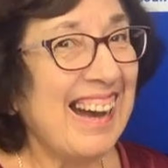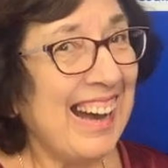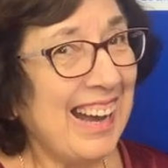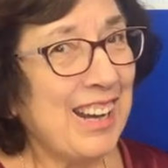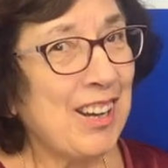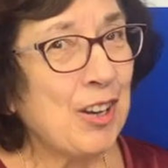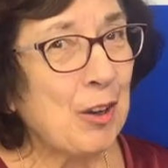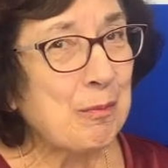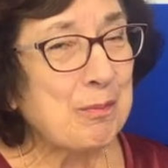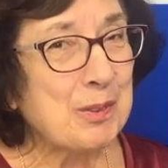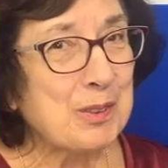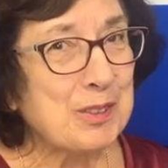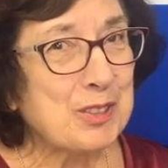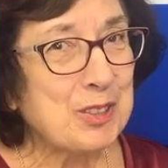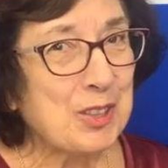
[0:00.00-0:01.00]
I hope you
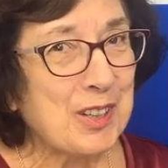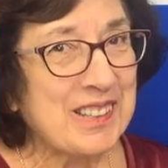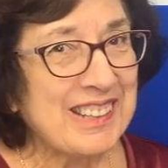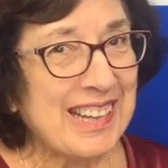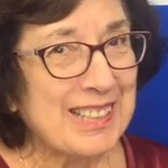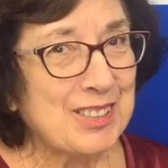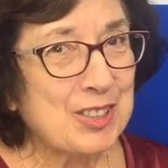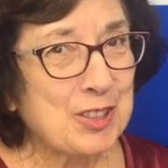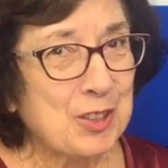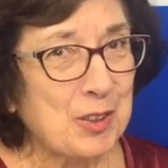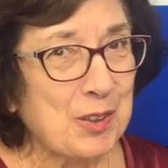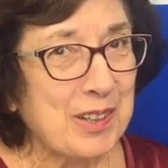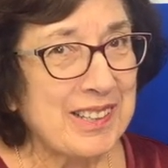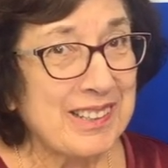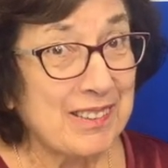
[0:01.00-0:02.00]
enjoyed that
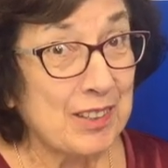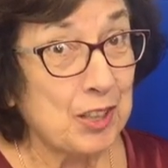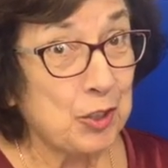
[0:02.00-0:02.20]
story, the